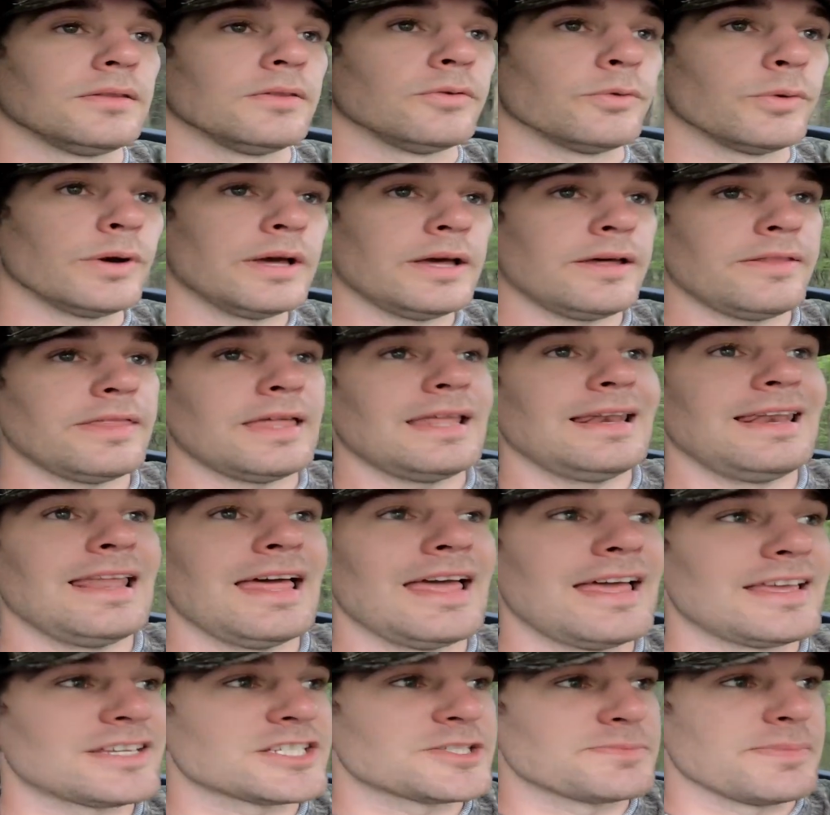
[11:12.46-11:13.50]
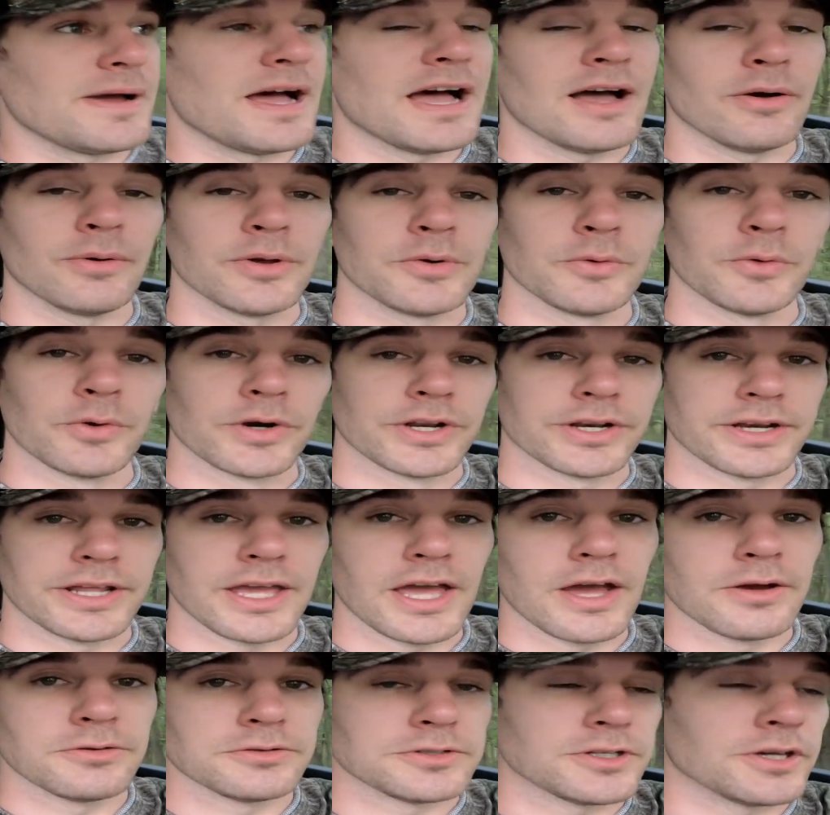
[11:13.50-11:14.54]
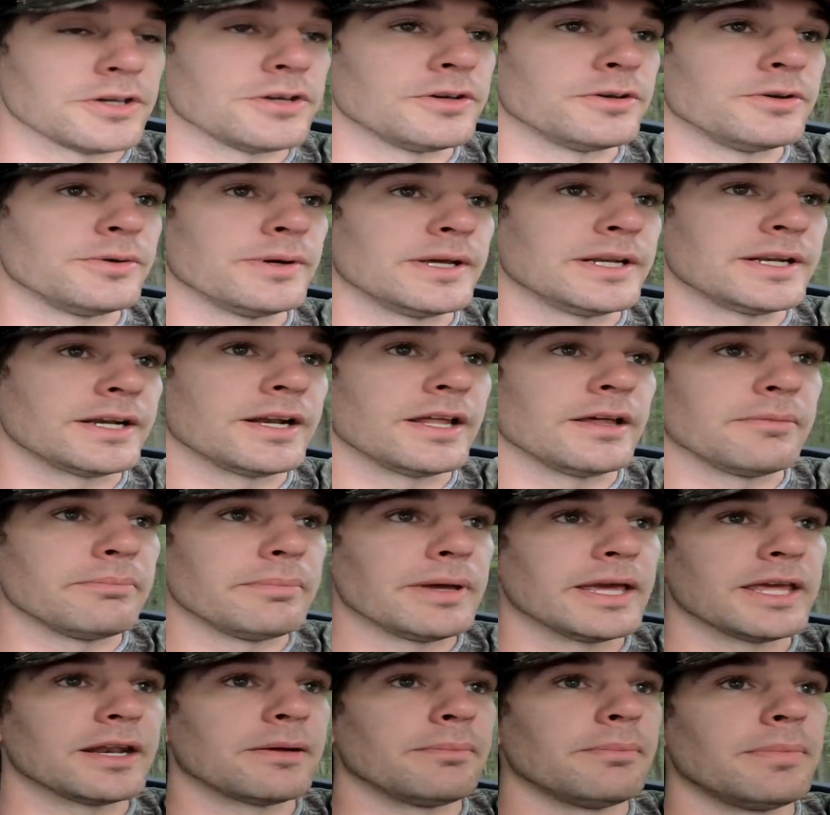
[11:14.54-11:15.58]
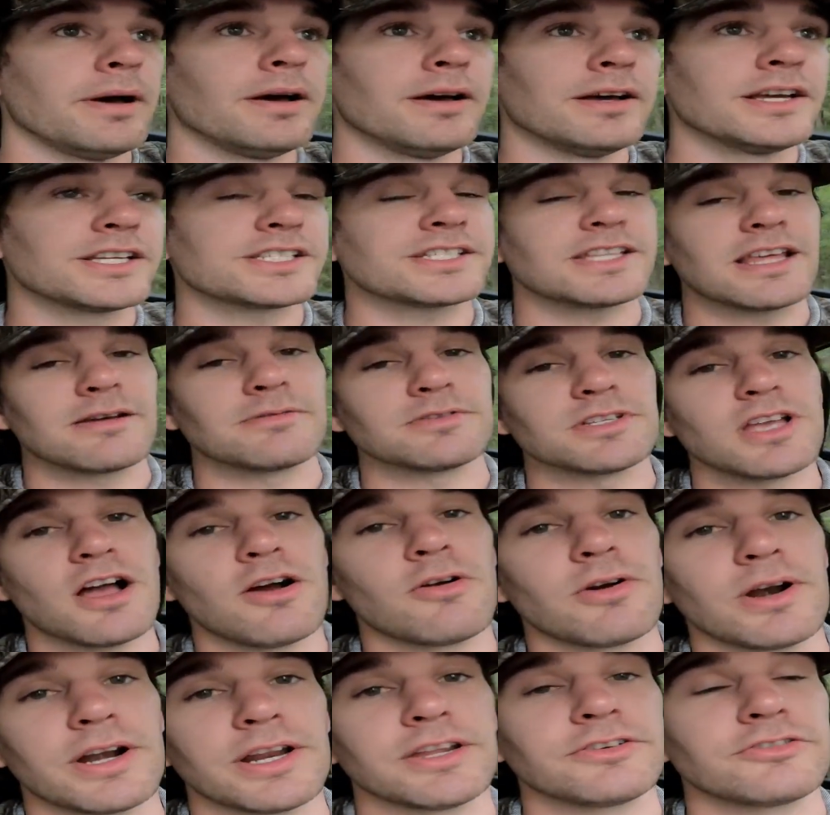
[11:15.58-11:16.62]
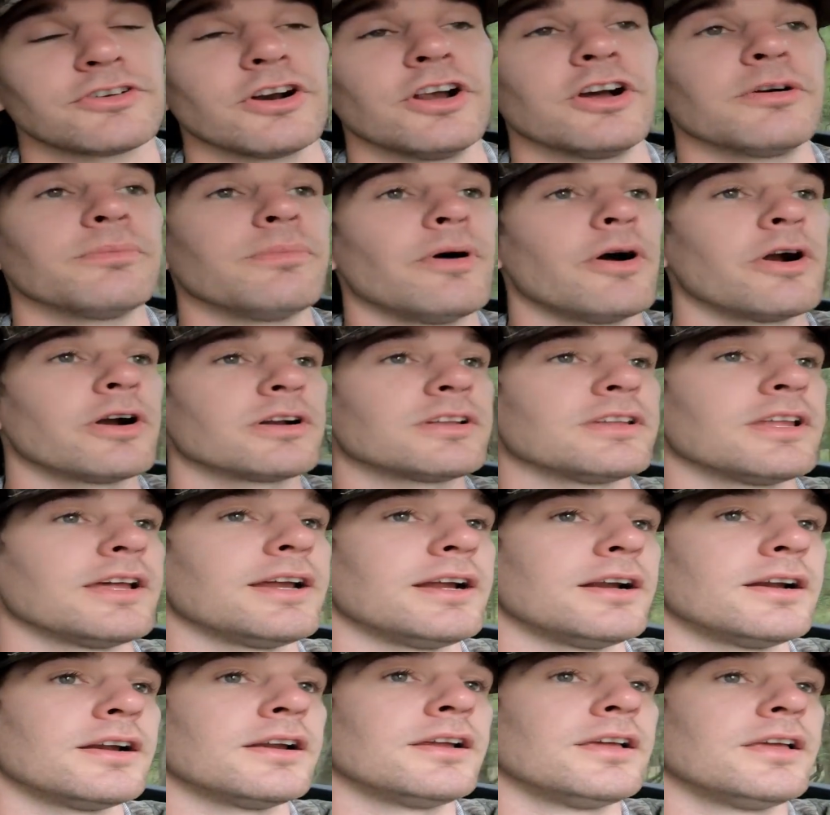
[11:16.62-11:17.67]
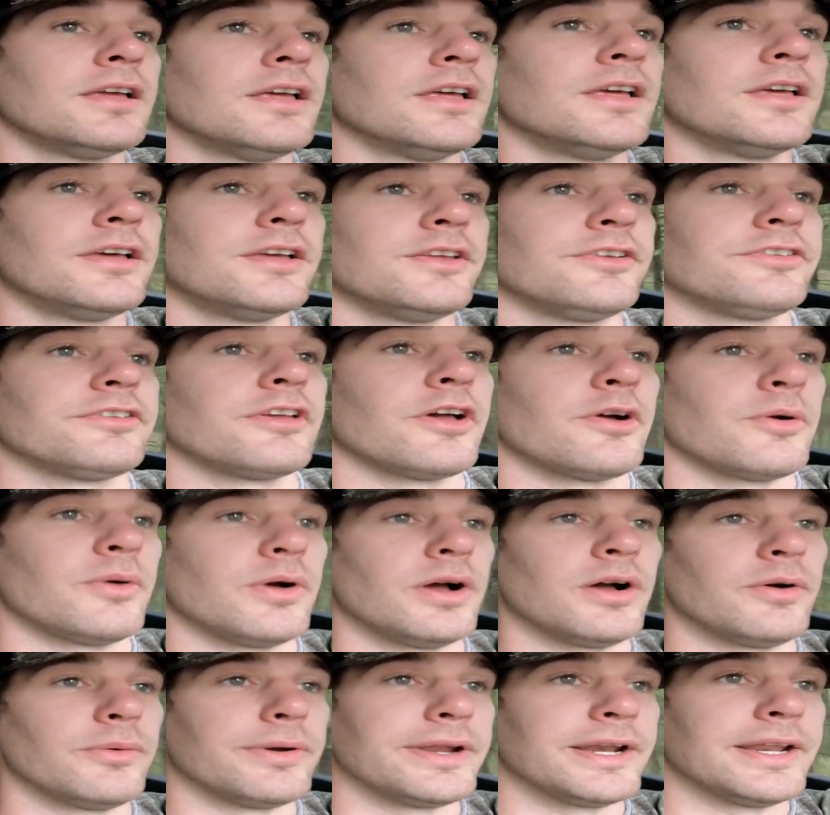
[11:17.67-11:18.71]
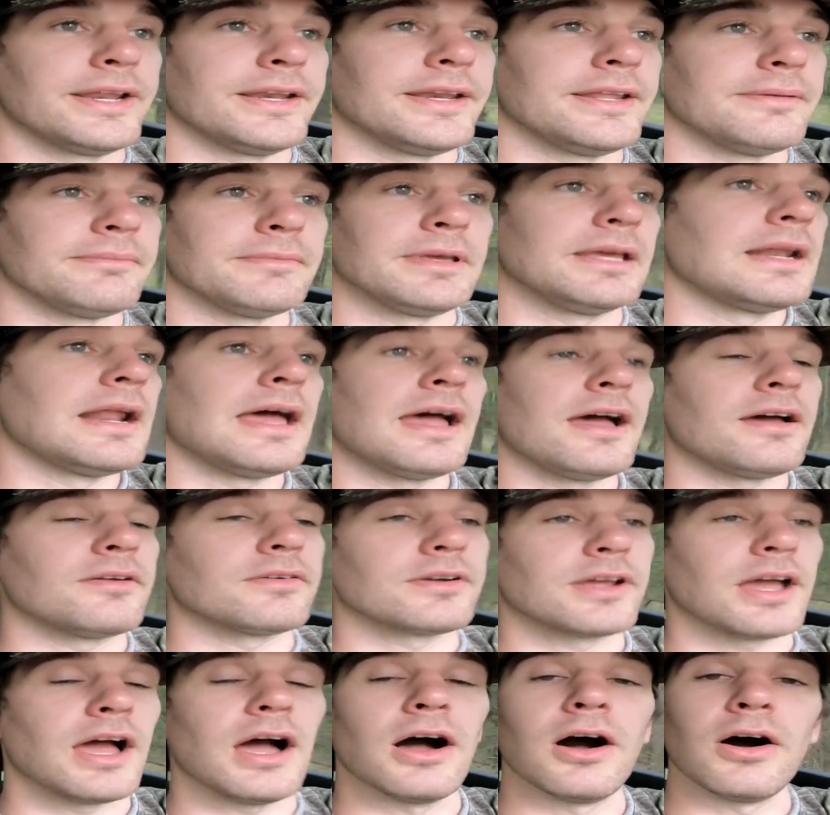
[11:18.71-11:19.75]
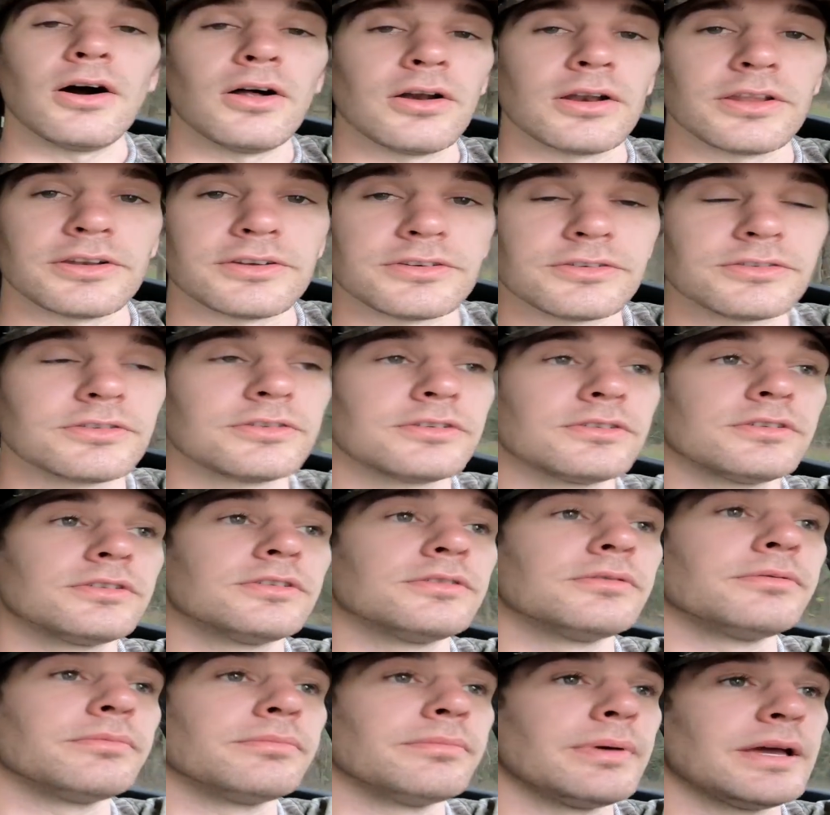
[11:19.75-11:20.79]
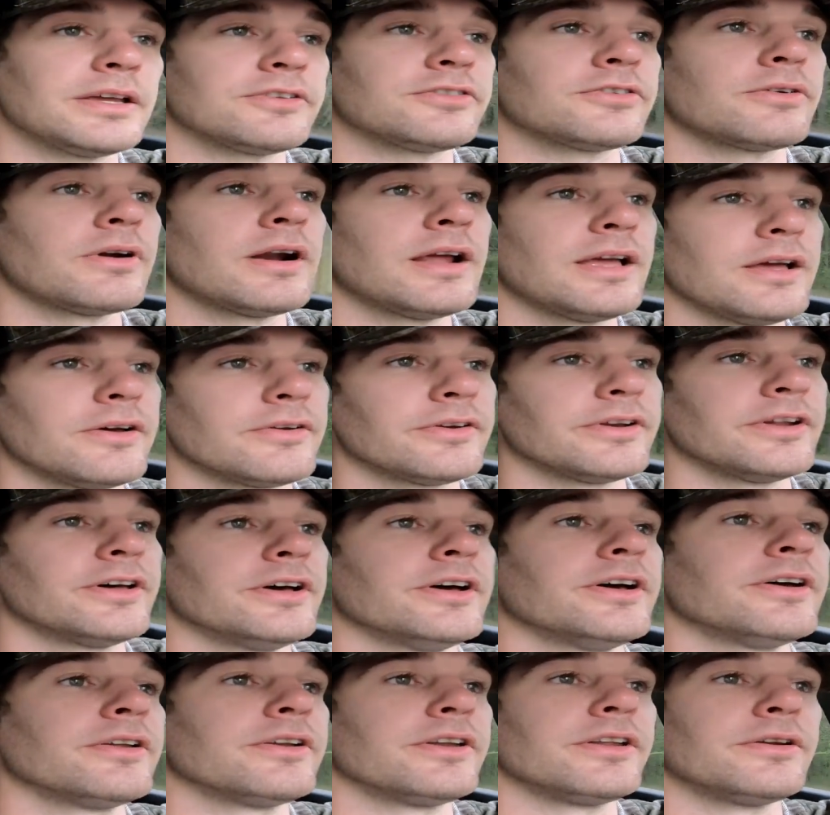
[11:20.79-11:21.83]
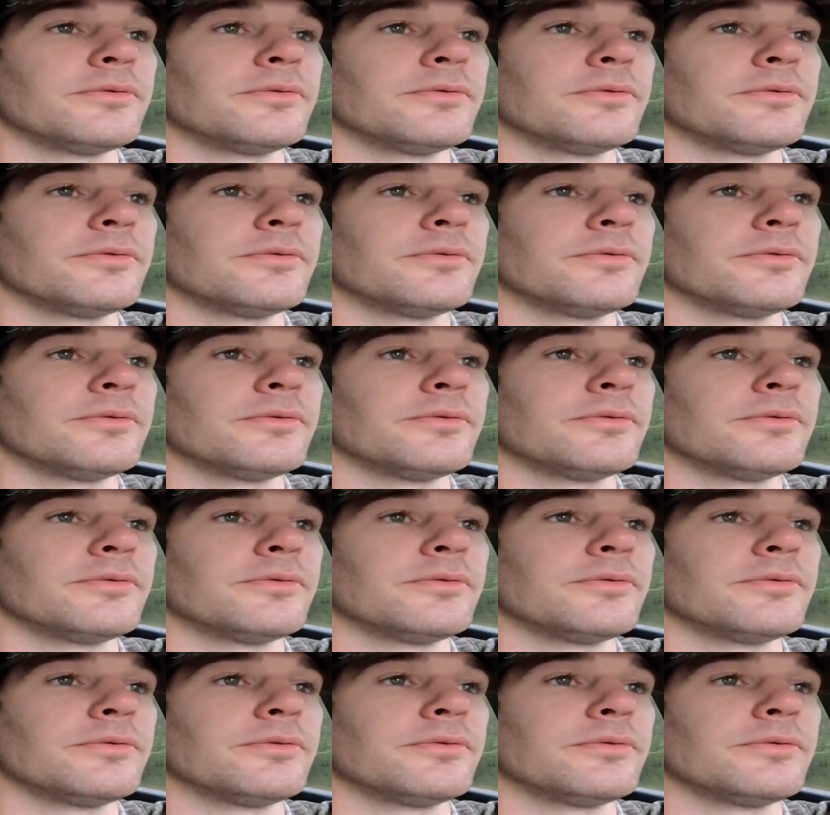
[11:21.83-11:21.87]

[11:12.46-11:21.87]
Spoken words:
Well, that last spot we wanted to go to ended up being a bust. There was already a truck parked there, so we didn't even get out and call and mess around none.